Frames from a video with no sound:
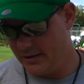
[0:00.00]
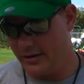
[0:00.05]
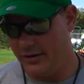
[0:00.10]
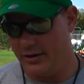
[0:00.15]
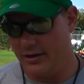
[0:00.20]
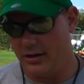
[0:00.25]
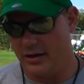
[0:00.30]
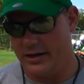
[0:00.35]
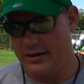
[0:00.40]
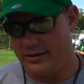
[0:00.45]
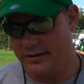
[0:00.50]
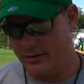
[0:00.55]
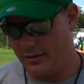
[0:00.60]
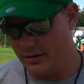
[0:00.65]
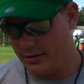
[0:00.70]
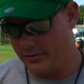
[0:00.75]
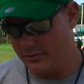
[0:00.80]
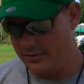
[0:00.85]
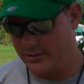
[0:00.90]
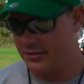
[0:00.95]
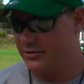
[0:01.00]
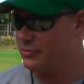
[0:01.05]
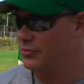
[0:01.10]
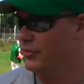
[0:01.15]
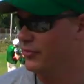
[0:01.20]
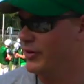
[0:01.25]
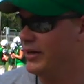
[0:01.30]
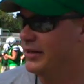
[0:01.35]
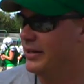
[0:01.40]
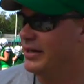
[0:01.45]
No, you know, as
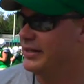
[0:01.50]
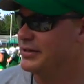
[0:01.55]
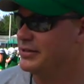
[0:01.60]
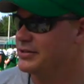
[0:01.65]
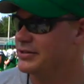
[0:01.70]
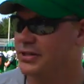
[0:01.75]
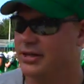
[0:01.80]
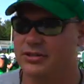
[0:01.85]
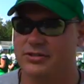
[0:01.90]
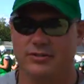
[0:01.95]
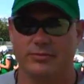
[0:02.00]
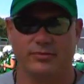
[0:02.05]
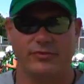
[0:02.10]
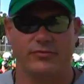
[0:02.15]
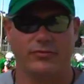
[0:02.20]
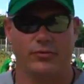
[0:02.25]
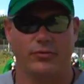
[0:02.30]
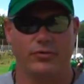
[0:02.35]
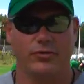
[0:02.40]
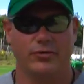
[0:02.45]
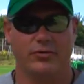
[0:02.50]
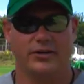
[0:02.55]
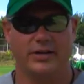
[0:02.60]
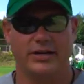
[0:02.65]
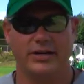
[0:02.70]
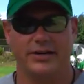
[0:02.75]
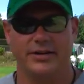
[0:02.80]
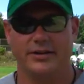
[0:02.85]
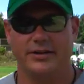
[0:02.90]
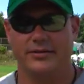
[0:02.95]
we've had that discussion before,
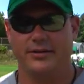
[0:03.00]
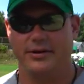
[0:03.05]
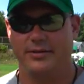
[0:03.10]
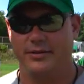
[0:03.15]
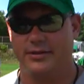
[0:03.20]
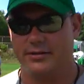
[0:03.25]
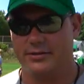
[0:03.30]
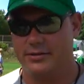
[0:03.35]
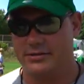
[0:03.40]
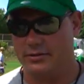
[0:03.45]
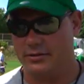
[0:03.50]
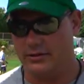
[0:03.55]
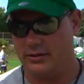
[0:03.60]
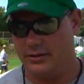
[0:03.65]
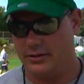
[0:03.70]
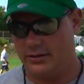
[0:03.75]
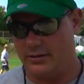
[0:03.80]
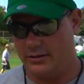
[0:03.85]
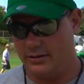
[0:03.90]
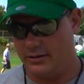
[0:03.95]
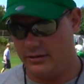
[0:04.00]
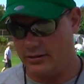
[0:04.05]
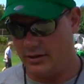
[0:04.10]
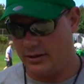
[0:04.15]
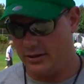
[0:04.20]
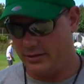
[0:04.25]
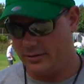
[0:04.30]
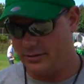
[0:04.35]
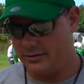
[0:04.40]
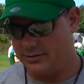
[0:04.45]
I think there's a
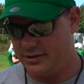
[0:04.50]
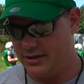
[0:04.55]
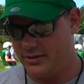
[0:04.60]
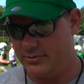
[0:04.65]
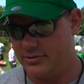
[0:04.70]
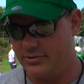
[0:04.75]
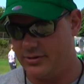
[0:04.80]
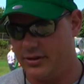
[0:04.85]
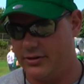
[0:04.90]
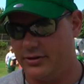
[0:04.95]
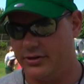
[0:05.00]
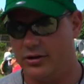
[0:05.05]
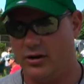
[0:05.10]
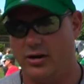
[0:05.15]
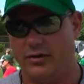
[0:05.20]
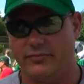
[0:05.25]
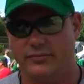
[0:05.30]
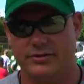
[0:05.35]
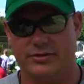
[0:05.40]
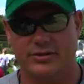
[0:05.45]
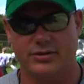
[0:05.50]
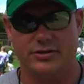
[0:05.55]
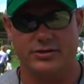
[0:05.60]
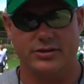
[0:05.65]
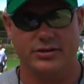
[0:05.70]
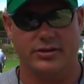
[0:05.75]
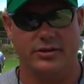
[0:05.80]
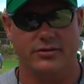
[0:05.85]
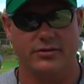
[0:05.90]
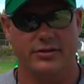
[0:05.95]
lot of good teams around the conference
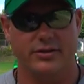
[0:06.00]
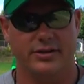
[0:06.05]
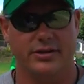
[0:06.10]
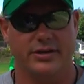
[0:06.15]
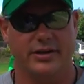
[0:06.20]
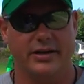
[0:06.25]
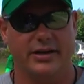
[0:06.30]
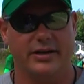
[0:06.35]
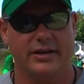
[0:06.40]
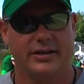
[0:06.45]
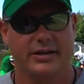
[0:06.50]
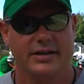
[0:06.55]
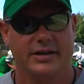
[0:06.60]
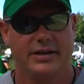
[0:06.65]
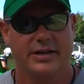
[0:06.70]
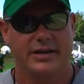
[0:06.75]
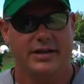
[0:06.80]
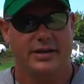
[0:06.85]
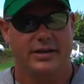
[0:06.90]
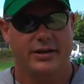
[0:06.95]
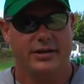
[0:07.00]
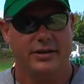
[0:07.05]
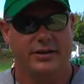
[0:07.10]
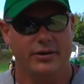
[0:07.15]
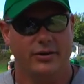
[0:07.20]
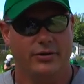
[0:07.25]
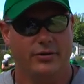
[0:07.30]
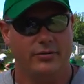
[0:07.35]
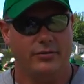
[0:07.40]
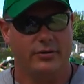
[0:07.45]
this year, and
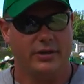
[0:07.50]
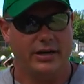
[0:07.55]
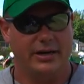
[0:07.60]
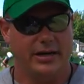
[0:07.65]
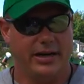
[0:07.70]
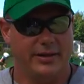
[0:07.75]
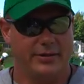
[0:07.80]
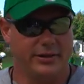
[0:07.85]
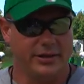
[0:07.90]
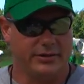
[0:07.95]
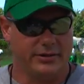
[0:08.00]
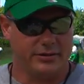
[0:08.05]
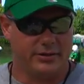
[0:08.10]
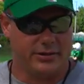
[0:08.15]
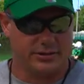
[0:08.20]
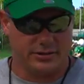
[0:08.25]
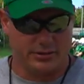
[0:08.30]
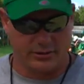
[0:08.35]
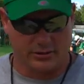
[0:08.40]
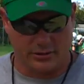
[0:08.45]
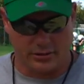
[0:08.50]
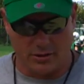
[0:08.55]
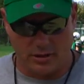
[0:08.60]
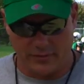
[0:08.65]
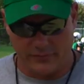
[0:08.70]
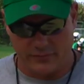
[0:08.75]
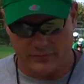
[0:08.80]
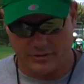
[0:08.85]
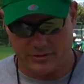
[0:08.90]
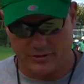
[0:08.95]
I think that the
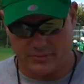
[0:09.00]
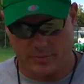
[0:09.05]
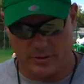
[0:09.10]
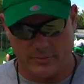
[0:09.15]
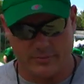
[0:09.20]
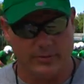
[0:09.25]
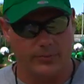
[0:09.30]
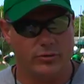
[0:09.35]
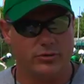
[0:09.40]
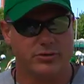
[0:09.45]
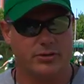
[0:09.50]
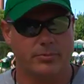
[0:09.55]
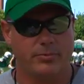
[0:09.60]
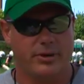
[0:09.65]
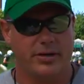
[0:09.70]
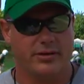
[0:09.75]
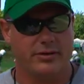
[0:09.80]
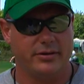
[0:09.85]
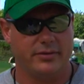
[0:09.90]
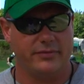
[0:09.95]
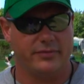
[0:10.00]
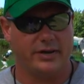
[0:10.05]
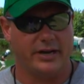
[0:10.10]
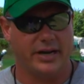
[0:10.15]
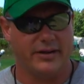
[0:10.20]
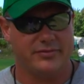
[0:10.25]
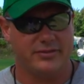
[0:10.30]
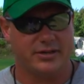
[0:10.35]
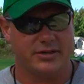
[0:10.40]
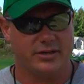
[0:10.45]
conference is probably the most competitive
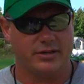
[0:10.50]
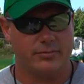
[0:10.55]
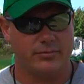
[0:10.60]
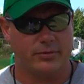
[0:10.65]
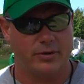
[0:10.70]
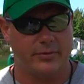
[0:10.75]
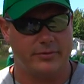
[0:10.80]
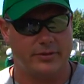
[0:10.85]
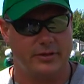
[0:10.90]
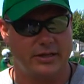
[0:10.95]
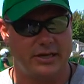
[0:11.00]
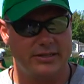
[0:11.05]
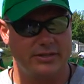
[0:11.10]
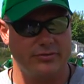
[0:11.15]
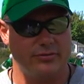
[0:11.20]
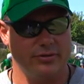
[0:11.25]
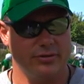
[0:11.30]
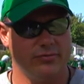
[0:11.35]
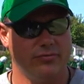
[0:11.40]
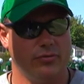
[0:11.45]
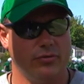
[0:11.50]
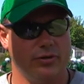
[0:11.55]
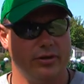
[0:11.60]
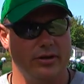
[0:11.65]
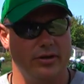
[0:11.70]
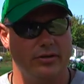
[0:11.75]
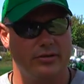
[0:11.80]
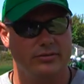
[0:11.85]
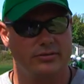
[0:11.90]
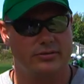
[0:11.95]
that I've seen in probably the last 3 to 4
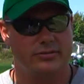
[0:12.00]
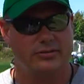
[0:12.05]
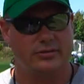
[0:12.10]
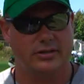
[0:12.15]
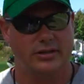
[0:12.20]
years.